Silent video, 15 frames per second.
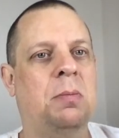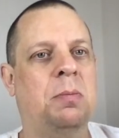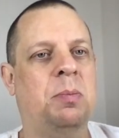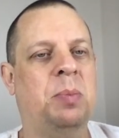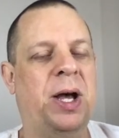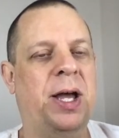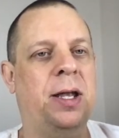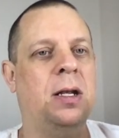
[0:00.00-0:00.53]

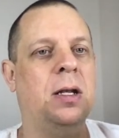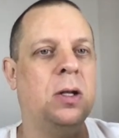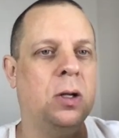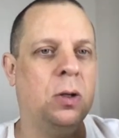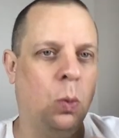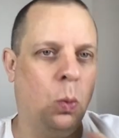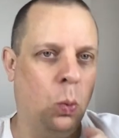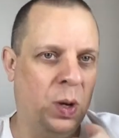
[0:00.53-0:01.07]
But
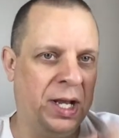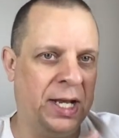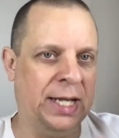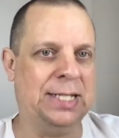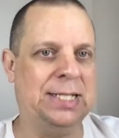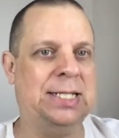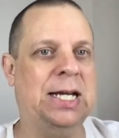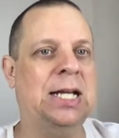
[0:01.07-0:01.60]
when
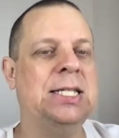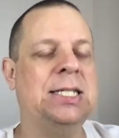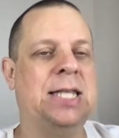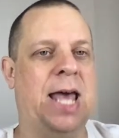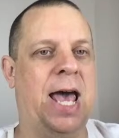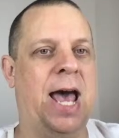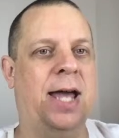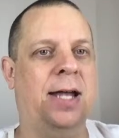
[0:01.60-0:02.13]
it does
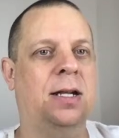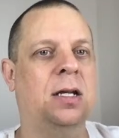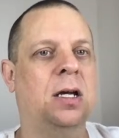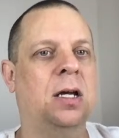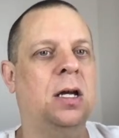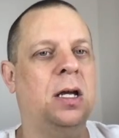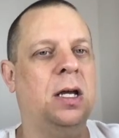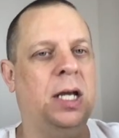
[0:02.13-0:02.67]
that,
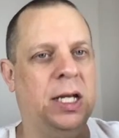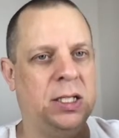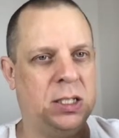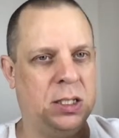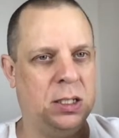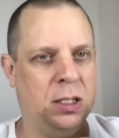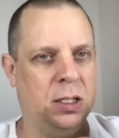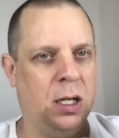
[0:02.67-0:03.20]

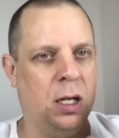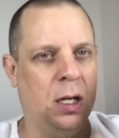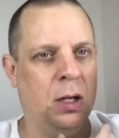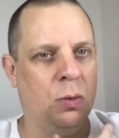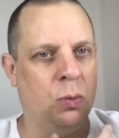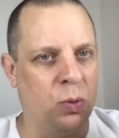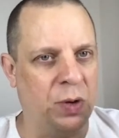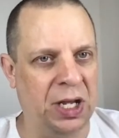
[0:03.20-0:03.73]
it's
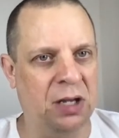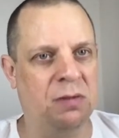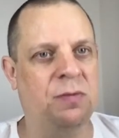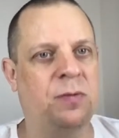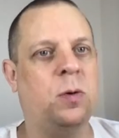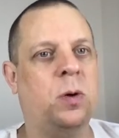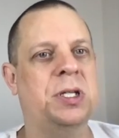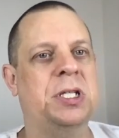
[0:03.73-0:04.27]

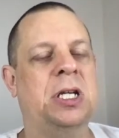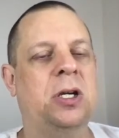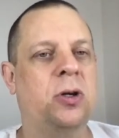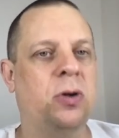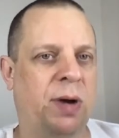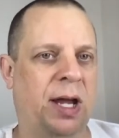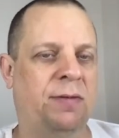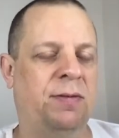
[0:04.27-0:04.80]
reinforcing
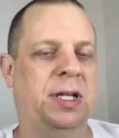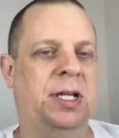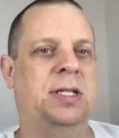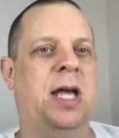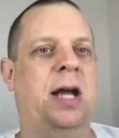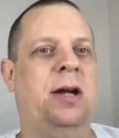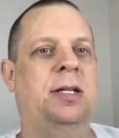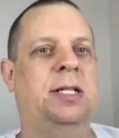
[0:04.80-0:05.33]
craving,
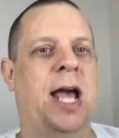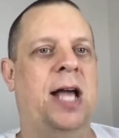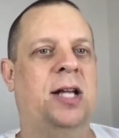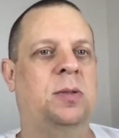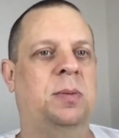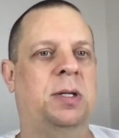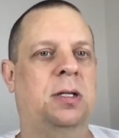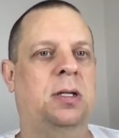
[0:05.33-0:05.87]
desire,
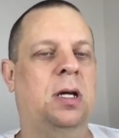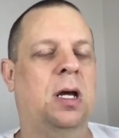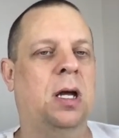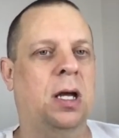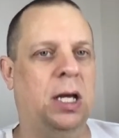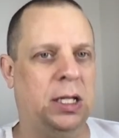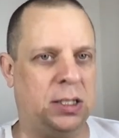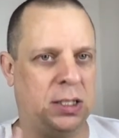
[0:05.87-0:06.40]
attachment.
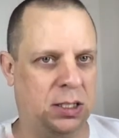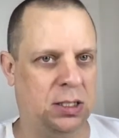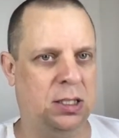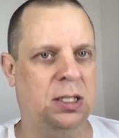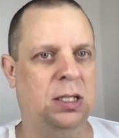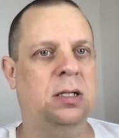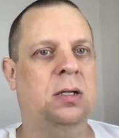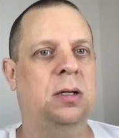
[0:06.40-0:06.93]
It's
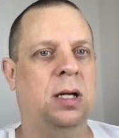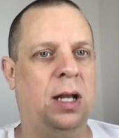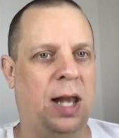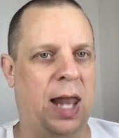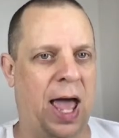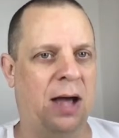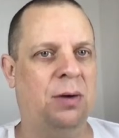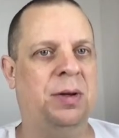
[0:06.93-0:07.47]
still
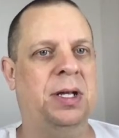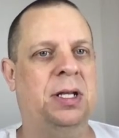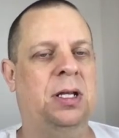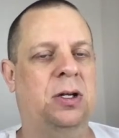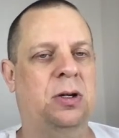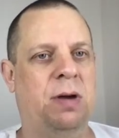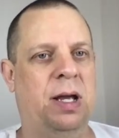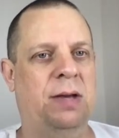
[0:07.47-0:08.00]
allowing the
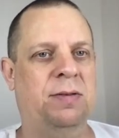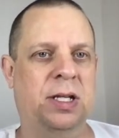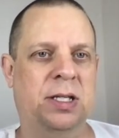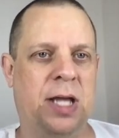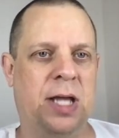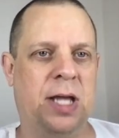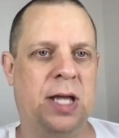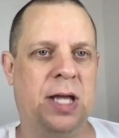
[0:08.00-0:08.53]
craving,
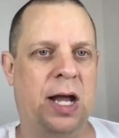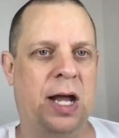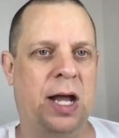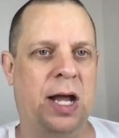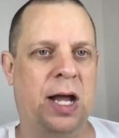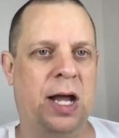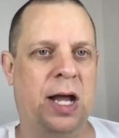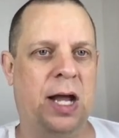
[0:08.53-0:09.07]
desire,
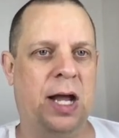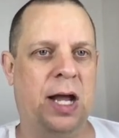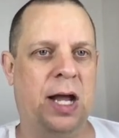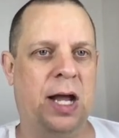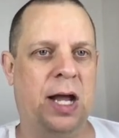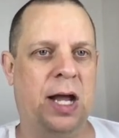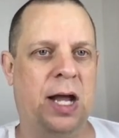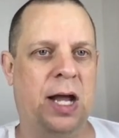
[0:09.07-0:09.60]
attachment to
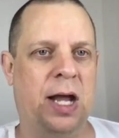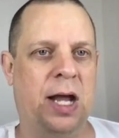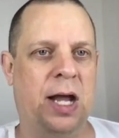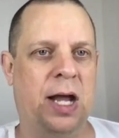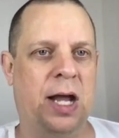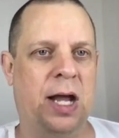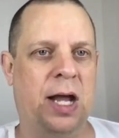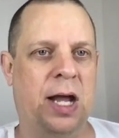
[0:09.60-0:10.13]

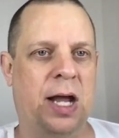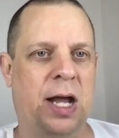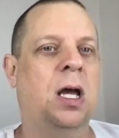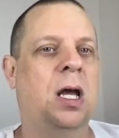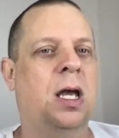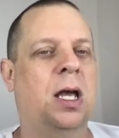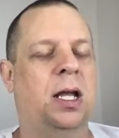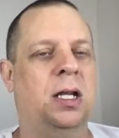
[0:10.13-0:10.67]
persist.
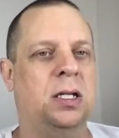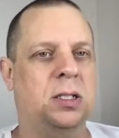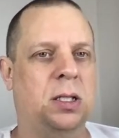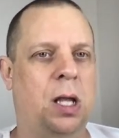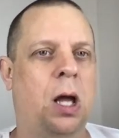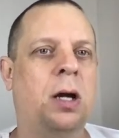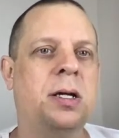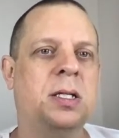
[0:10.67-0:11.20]
And as
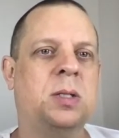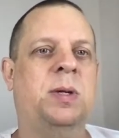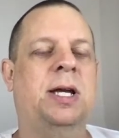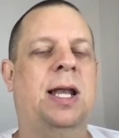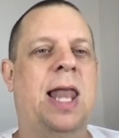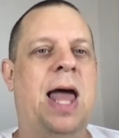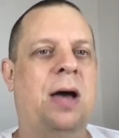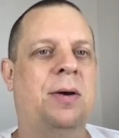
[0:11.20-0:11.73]
long as we
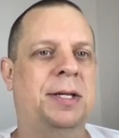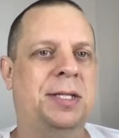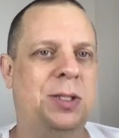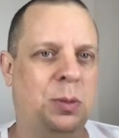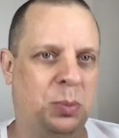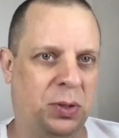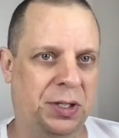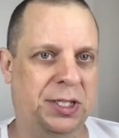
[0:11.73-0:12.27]
allow it
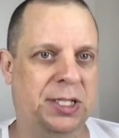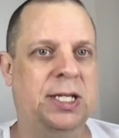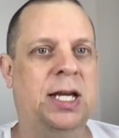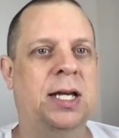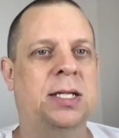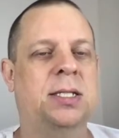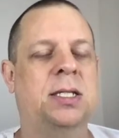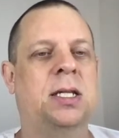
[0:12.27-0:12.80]
to
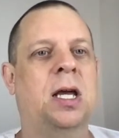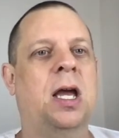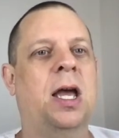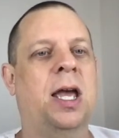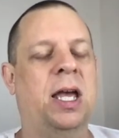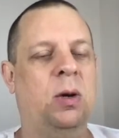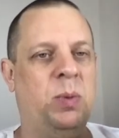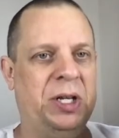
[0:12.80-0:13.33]
persist
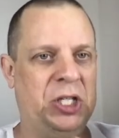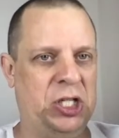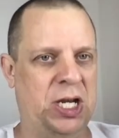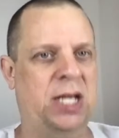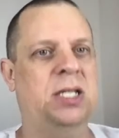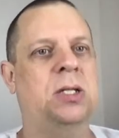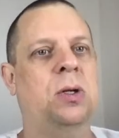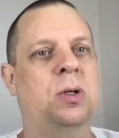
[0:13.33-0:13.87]
and we
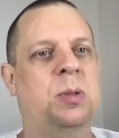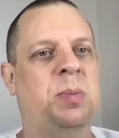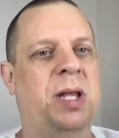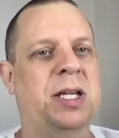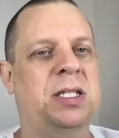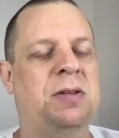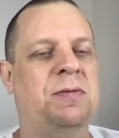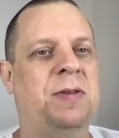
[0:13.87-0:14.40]
chase those
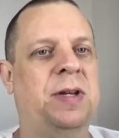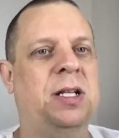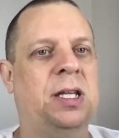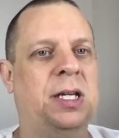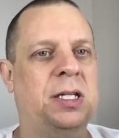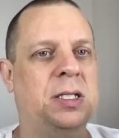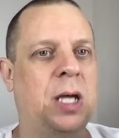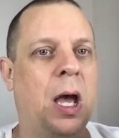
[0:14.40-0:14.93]
pleasant
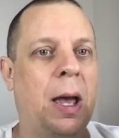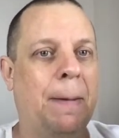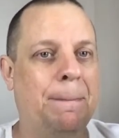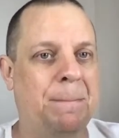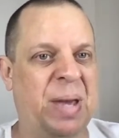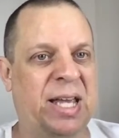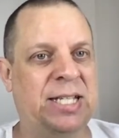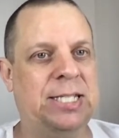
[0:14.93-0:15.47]
feelings,
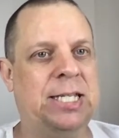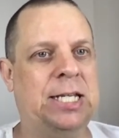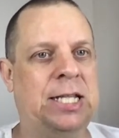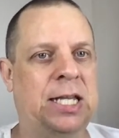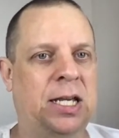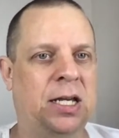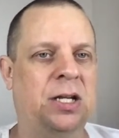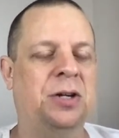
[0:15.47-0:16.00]
basing
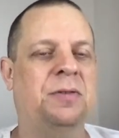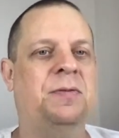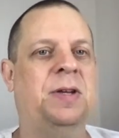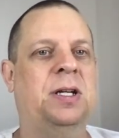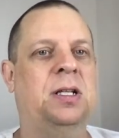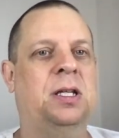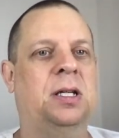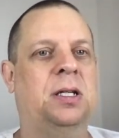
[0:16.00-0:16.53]
the inner
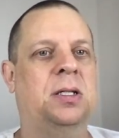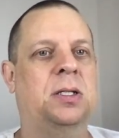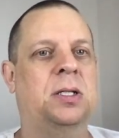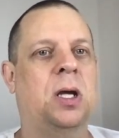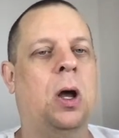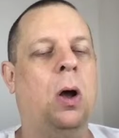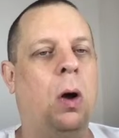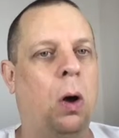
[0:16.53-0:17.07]
feelings
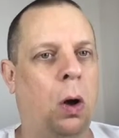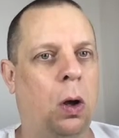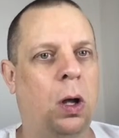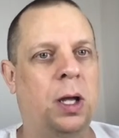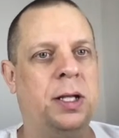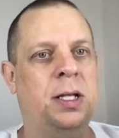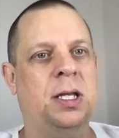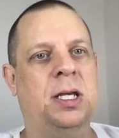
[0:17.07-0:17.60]

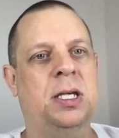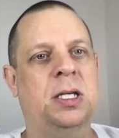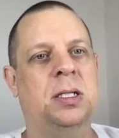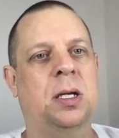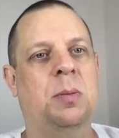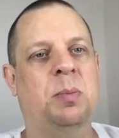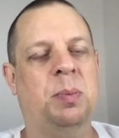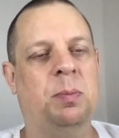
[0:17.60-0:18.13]
on these
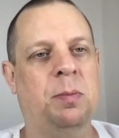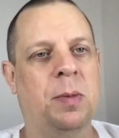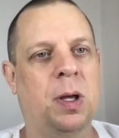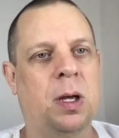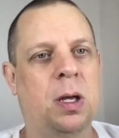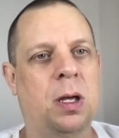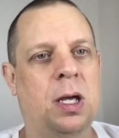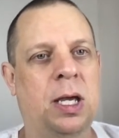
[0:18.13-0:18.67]

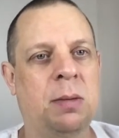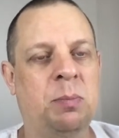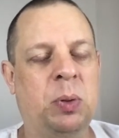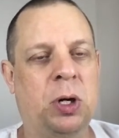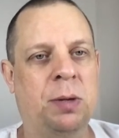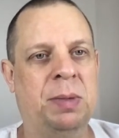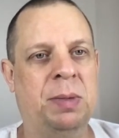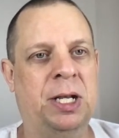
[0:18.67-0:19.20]

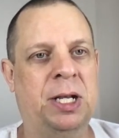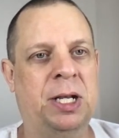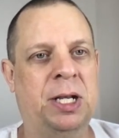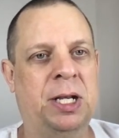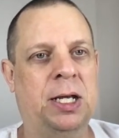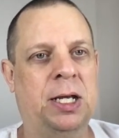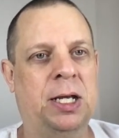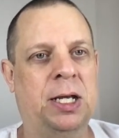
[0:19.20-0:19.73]
impermanent
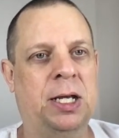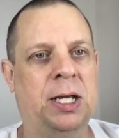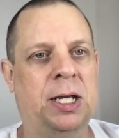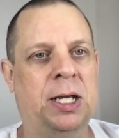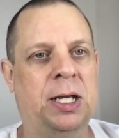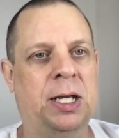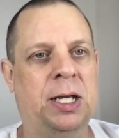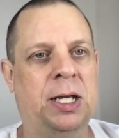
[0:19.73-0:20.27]

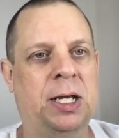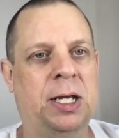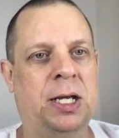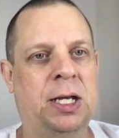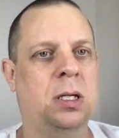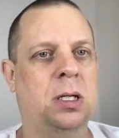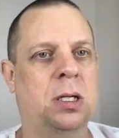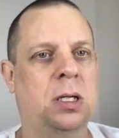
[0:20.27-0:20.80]
conditions,
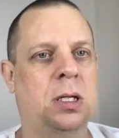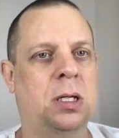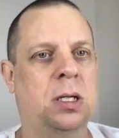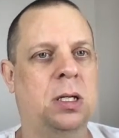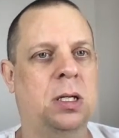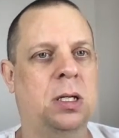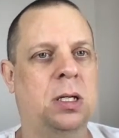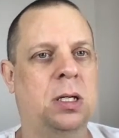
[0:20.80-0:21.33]

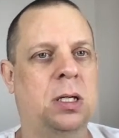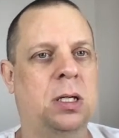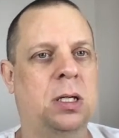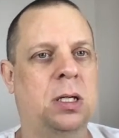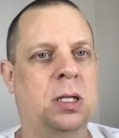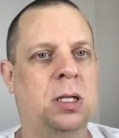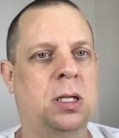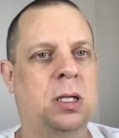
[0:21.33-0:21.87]
then it's
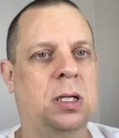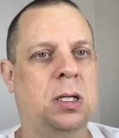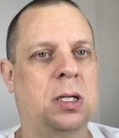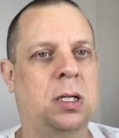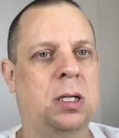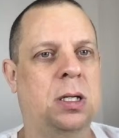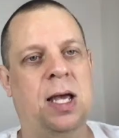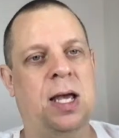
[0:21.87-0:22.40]
only a matter
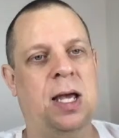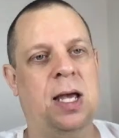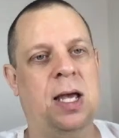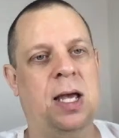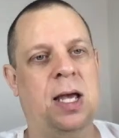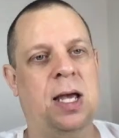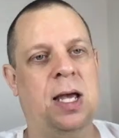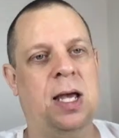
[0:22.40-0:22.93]
of
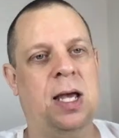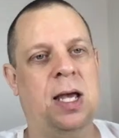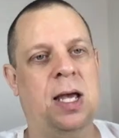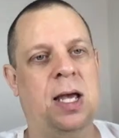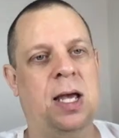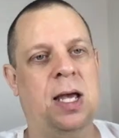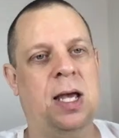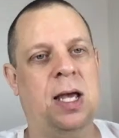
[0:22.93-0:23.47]
time
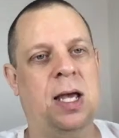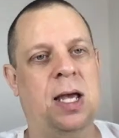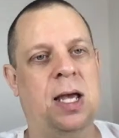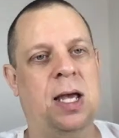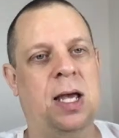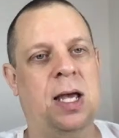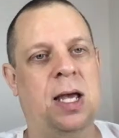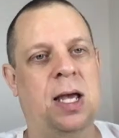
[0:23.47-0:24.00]
before we
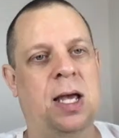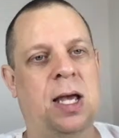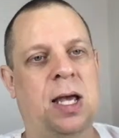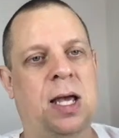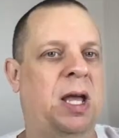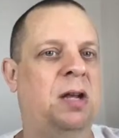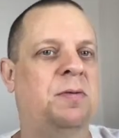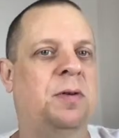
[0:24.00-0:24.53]
experience
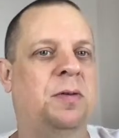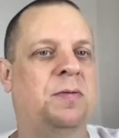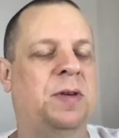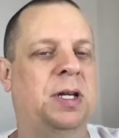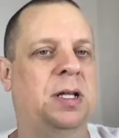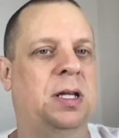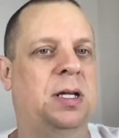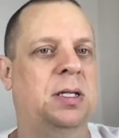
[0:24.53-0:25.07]
painful
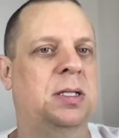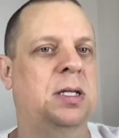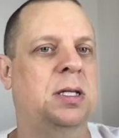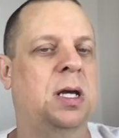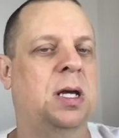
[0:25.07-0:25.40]
feelings.